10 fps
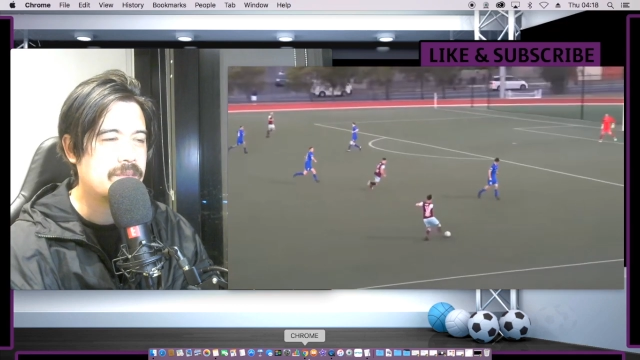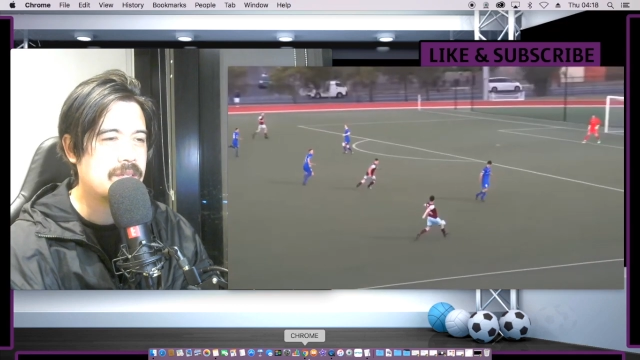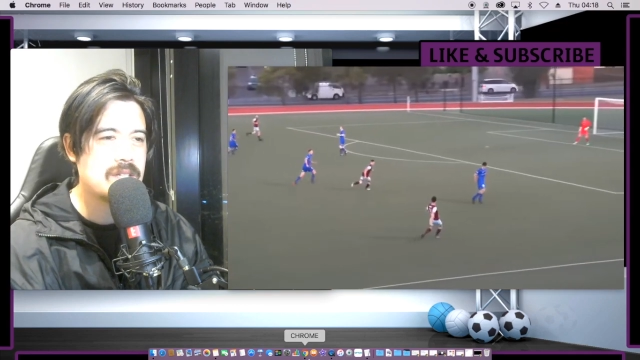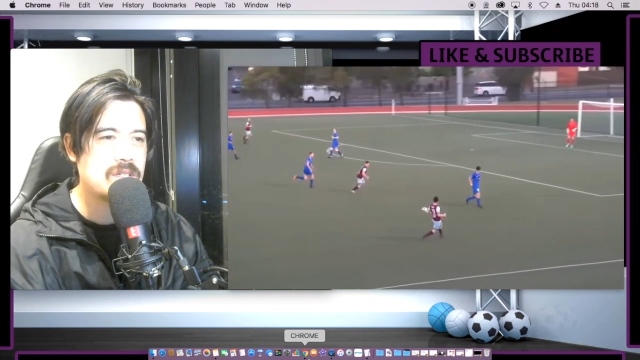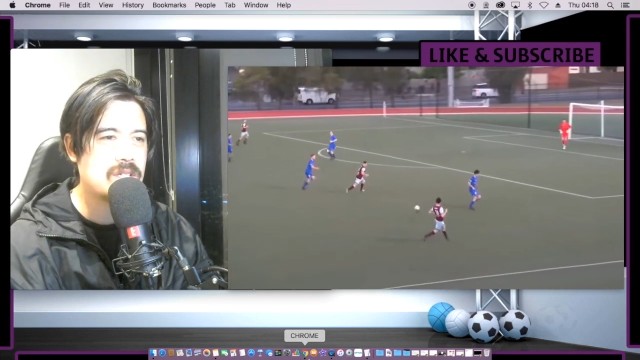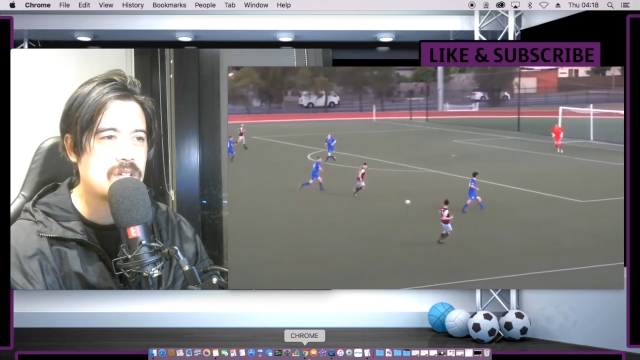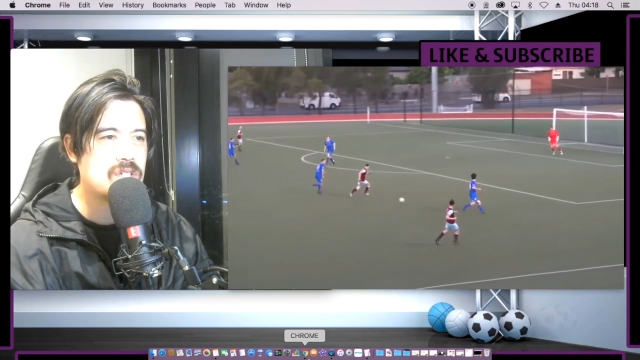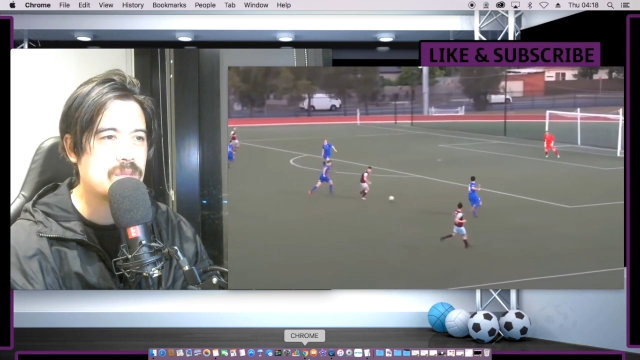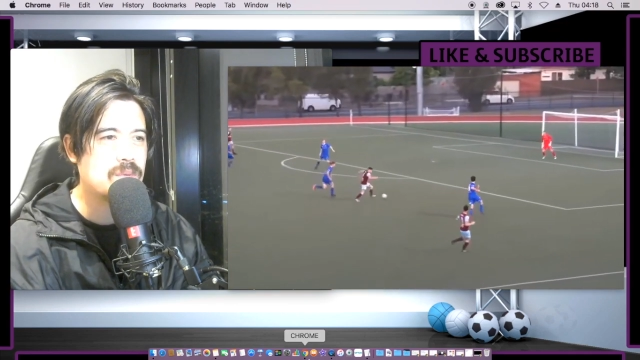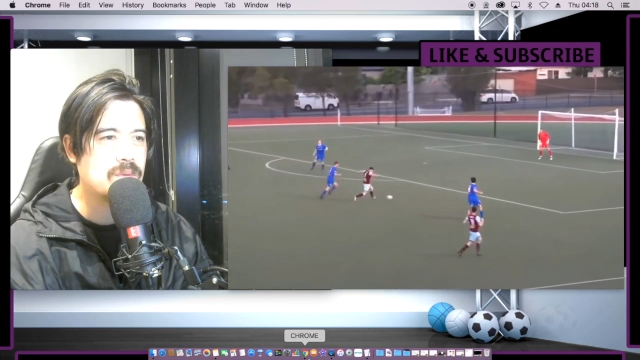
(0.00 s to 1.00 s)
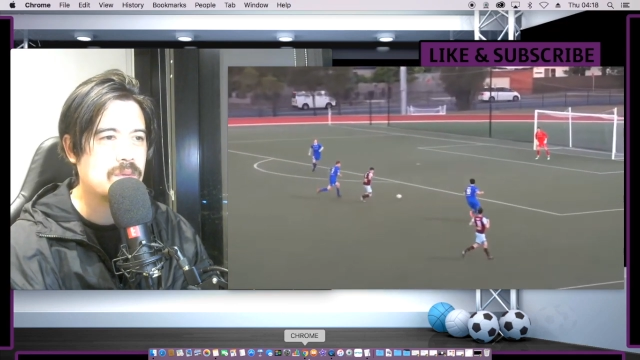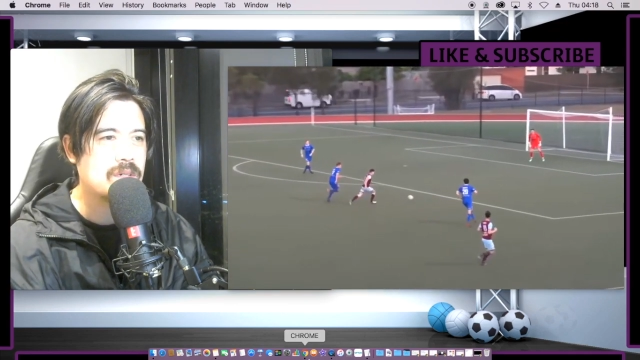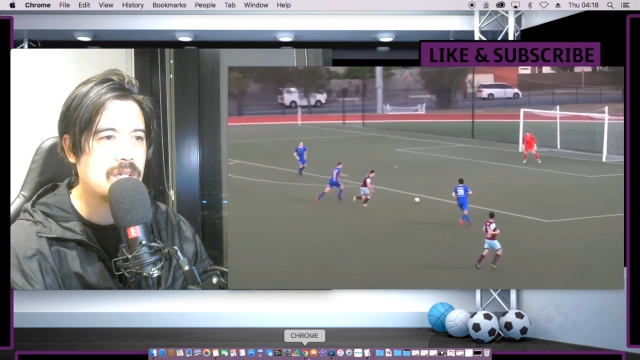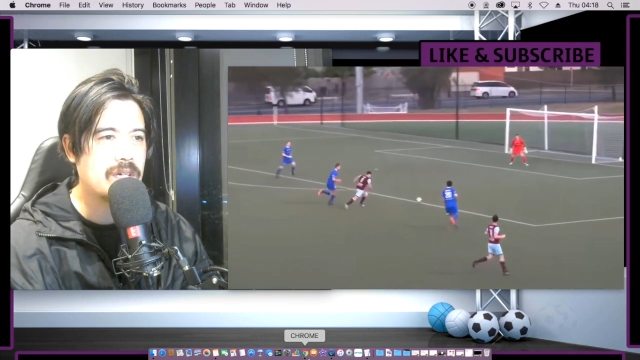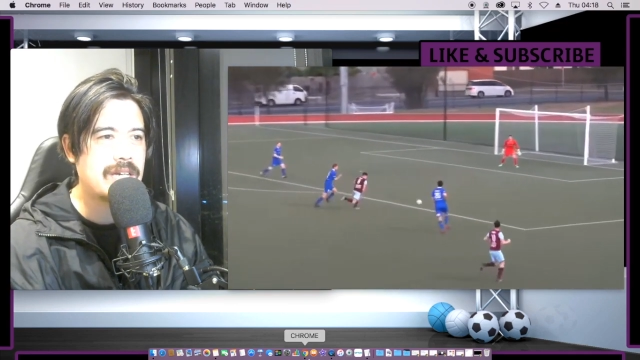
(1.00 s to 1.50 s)
Doesn't touch the ball.
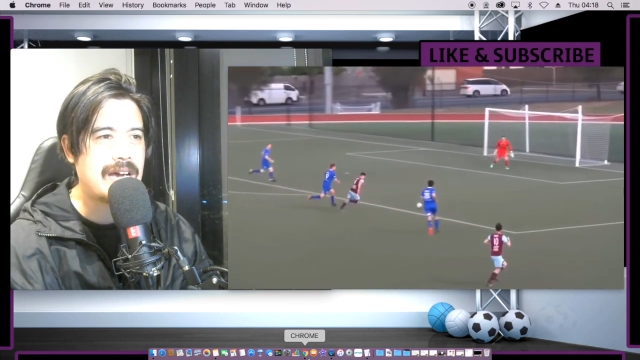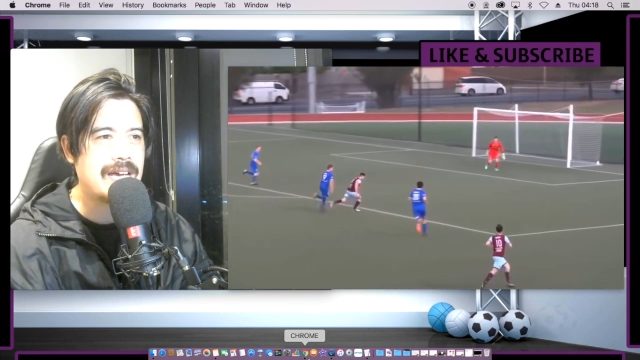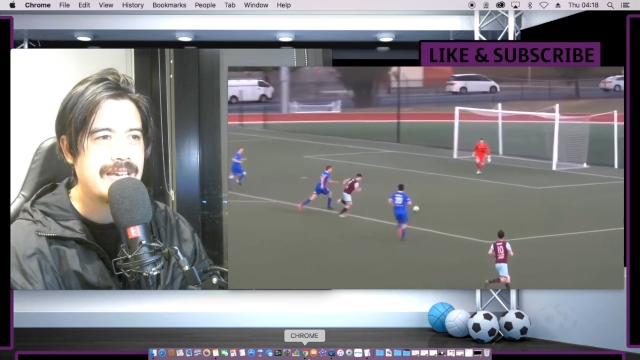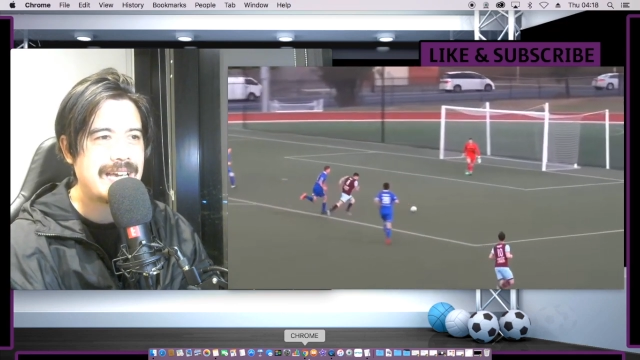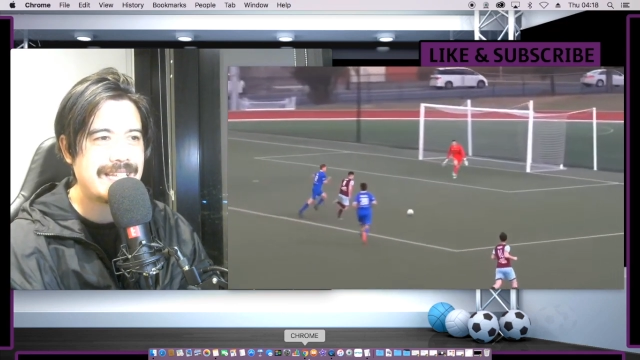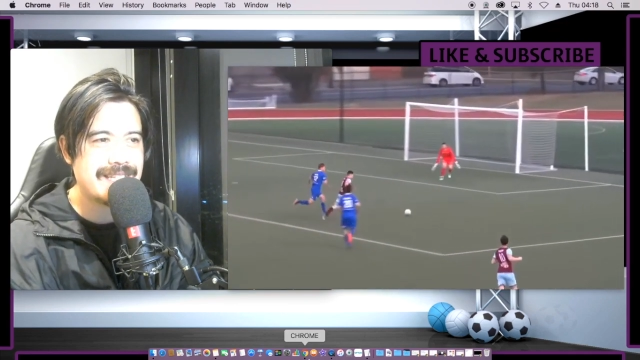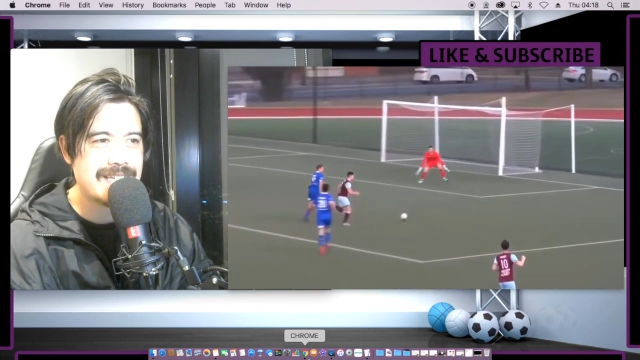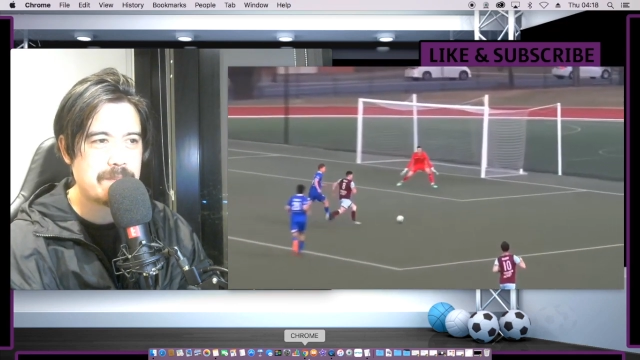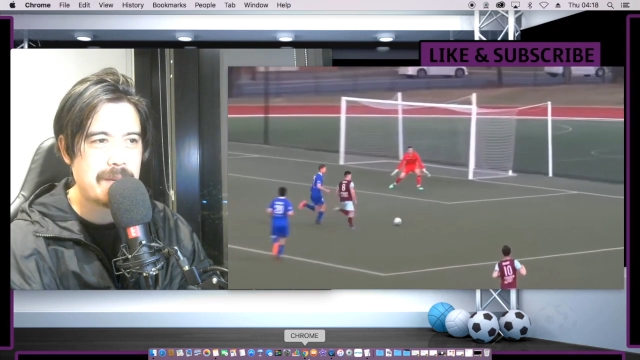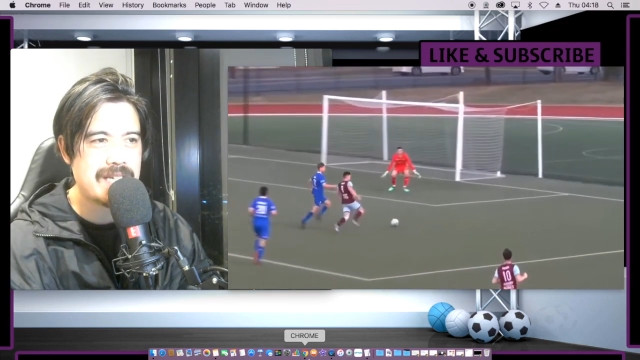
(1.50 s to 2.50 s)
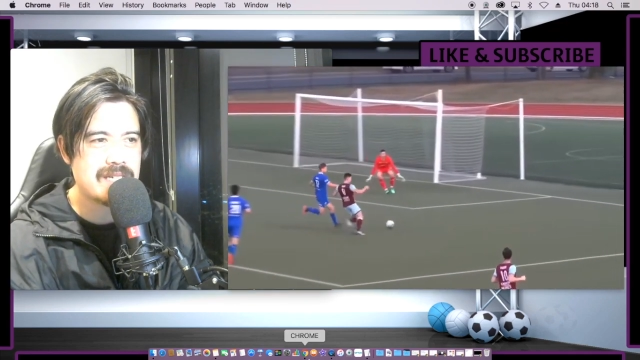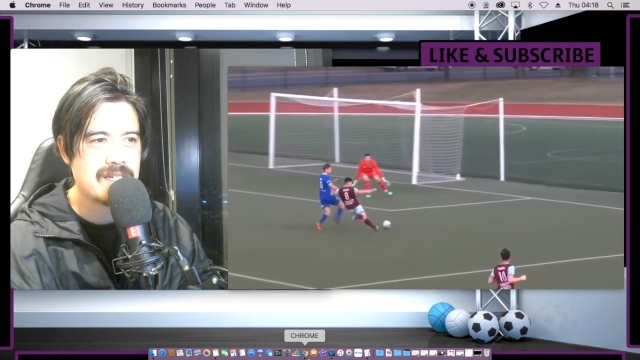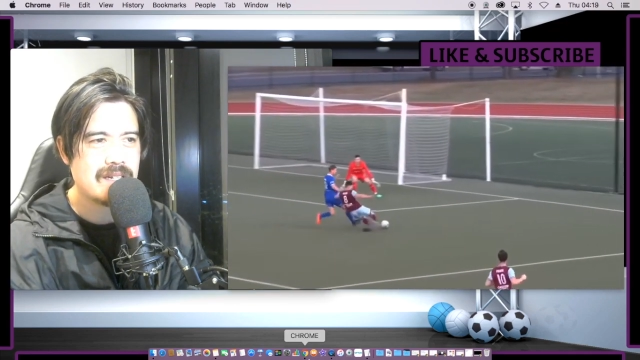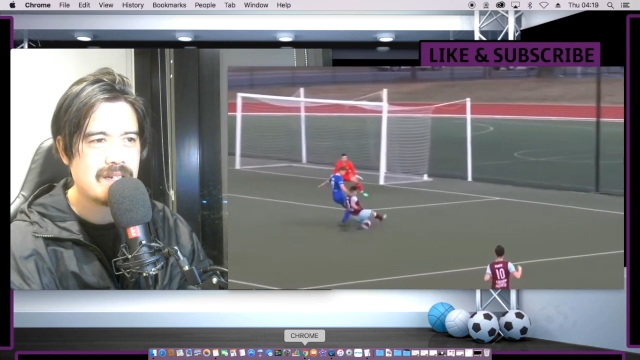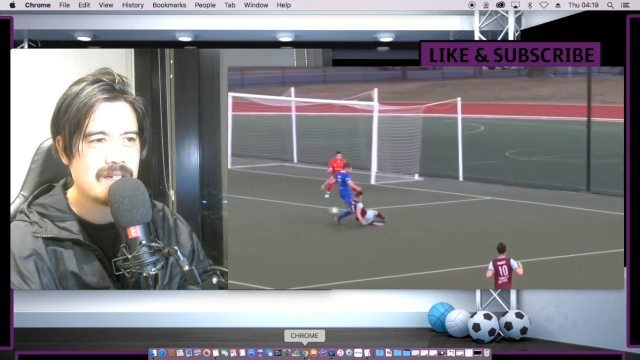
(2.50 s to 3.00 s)
Look at that. Into
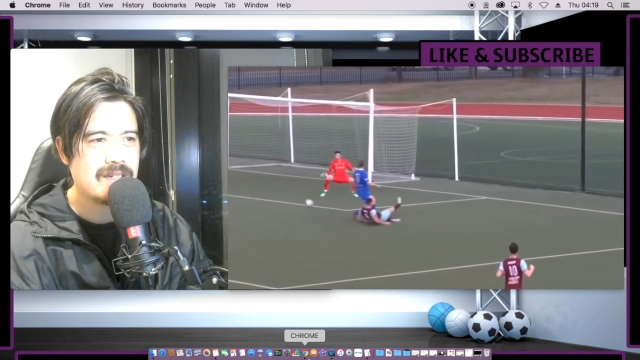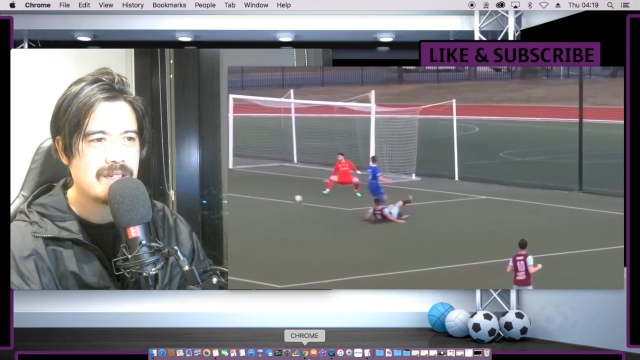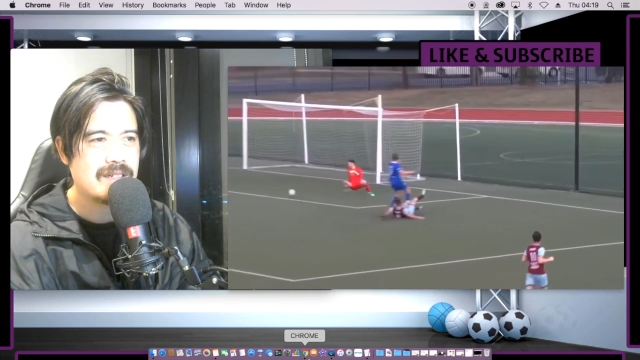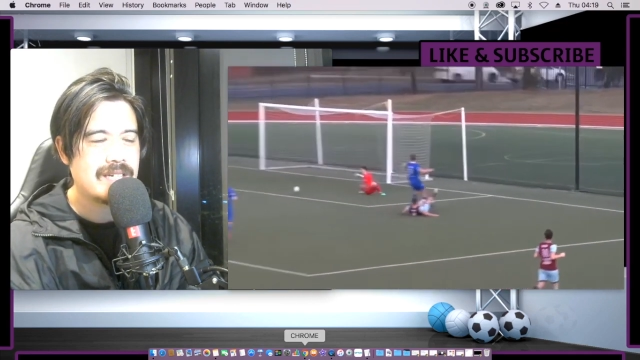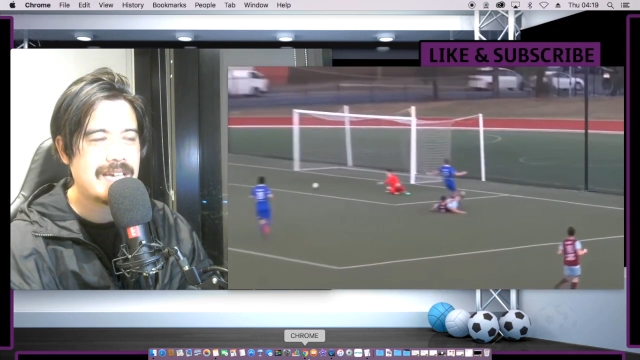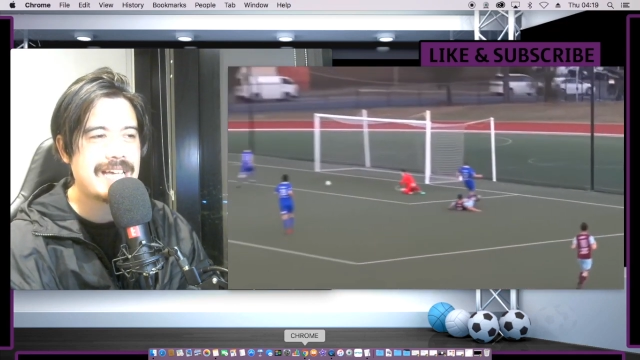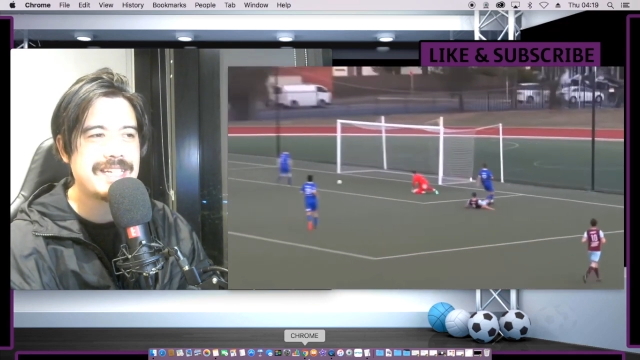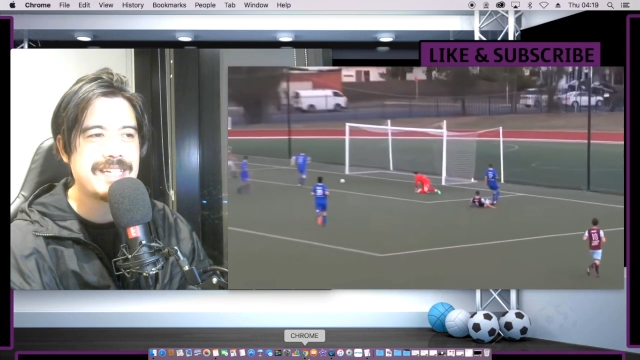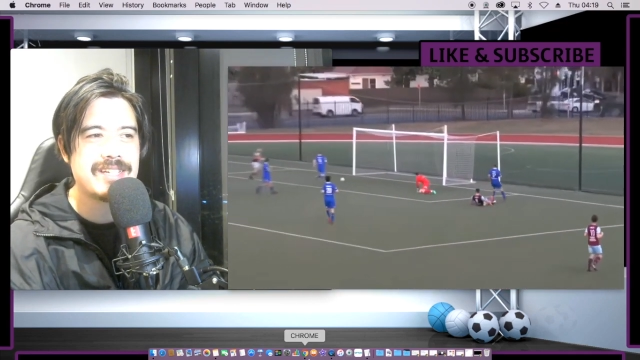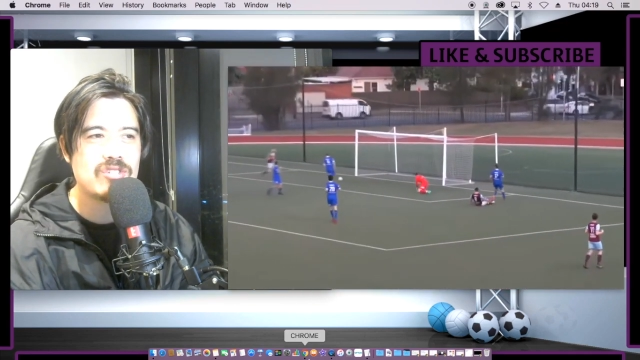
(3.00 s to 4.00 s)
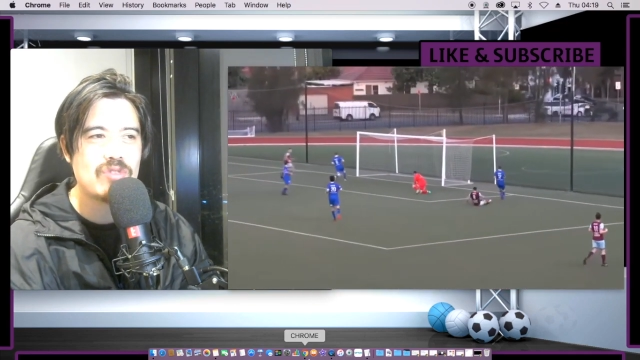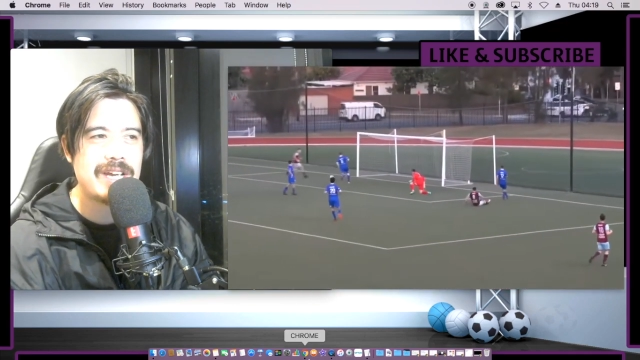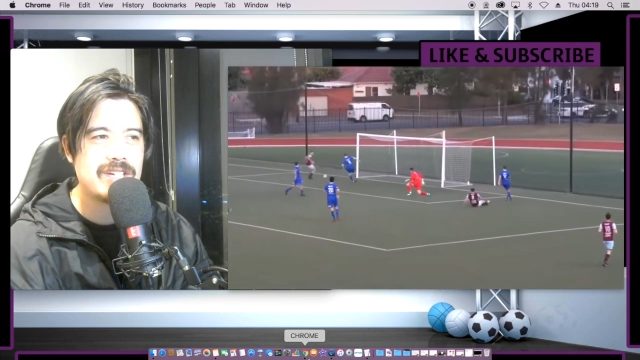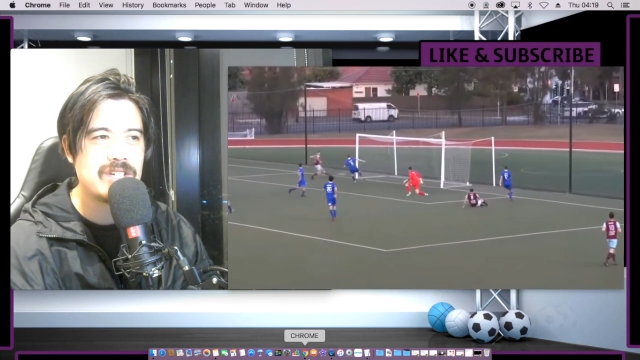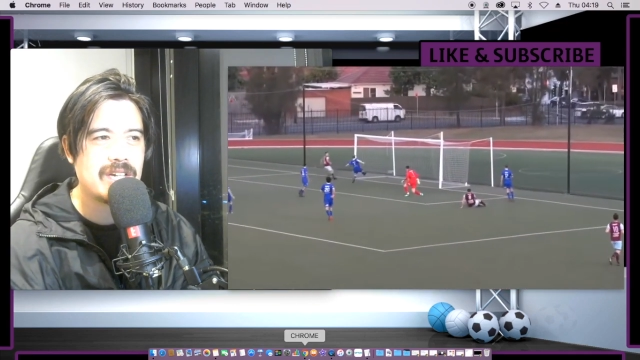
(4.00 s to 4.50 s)
space. He has his
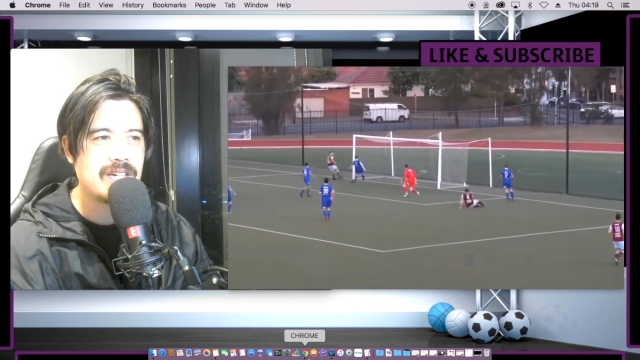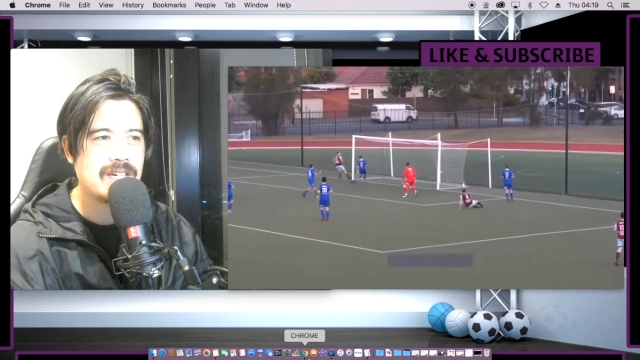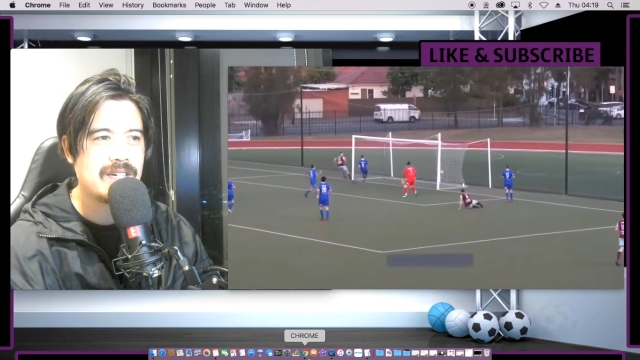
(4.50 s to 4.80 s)
strategy.